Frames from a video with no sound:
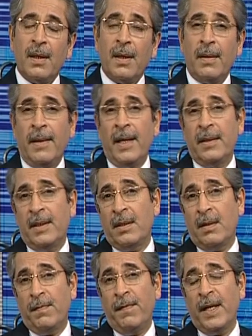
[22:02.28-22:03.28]
that is a
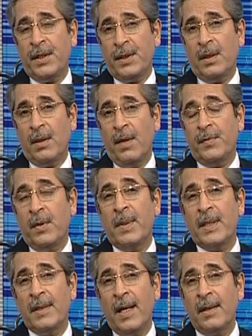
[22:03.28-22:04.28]
reflection of your
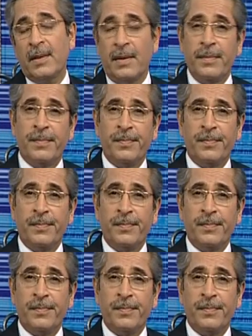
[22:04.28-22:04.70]
personality.